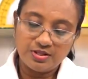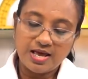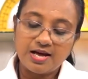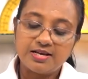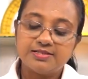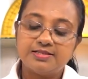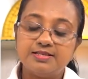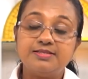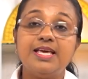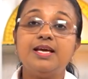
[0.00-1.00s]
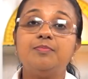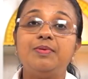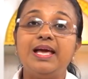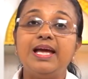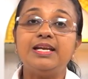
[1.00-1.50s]
there is the zinc
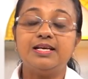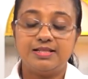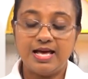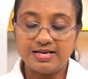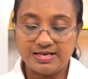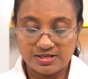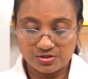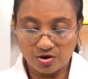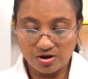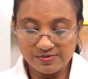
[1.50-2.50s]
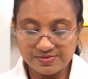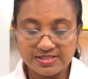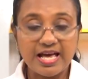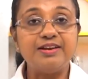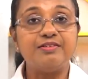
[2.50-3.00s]
plate that dissolves,
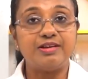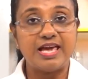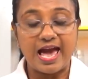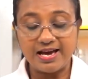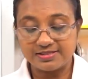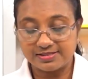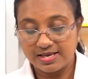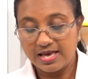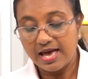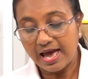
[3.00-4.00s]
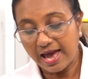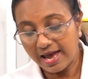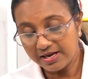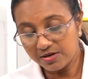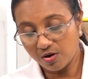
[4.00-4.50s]
that reacts.
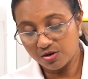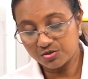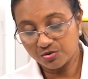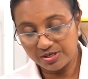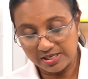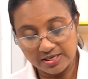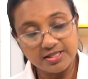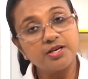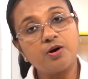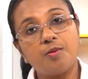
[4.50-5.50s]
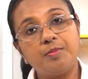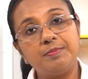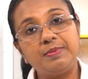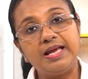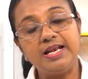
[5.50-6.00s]
And also near the copper
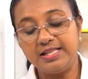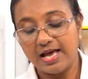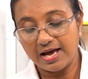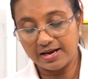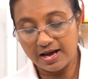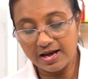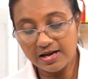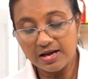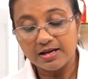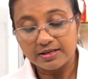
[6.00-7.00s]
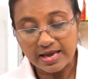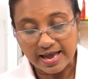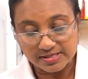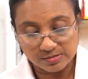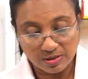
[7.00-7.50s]
plate, there are
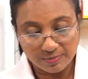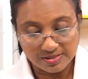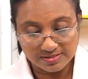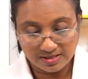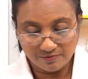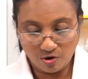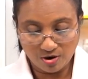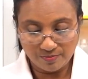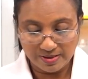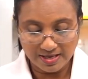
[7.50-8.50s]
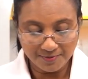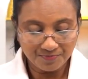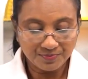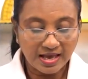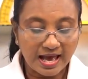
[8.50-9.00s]
gas bubbles evolving.
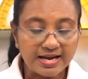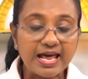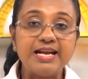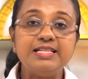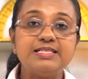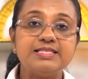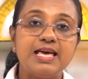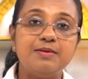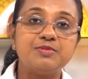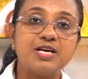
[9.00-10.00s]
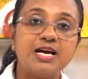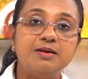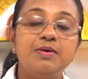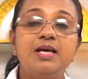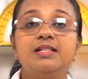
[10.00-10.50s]
And at the same
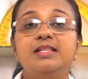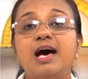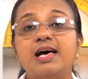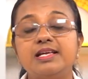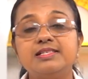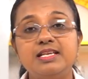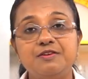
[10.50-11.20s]
time, there is